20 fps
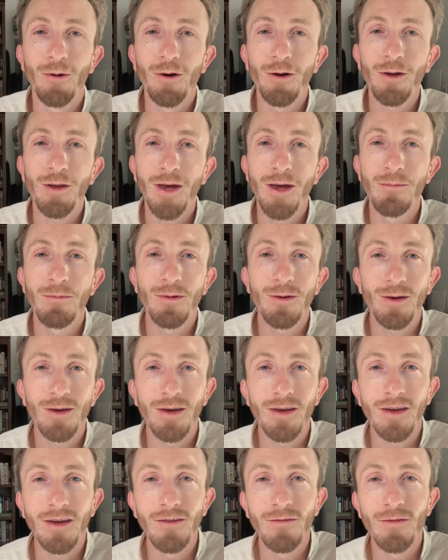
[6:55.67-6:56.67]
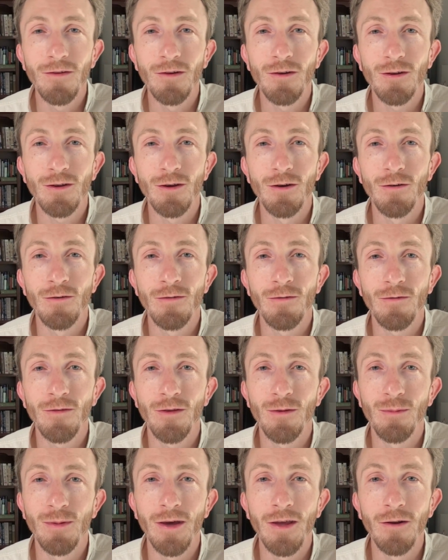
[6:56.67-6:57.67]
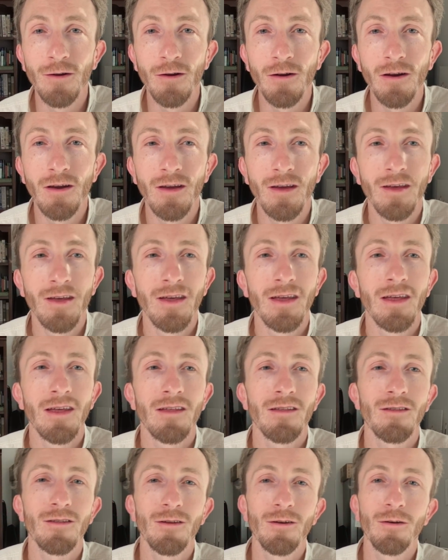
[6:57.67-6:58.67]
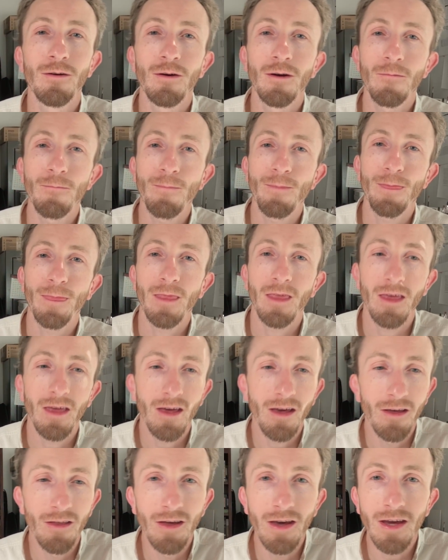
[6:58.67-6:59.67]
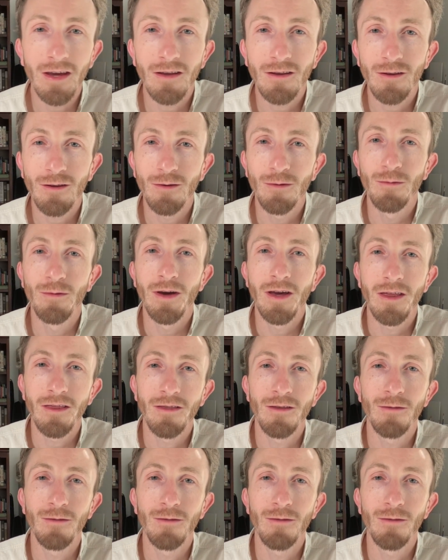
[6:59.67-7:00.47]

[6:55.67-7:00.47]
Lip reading: time you can give yourself, the better. So, I like to wet the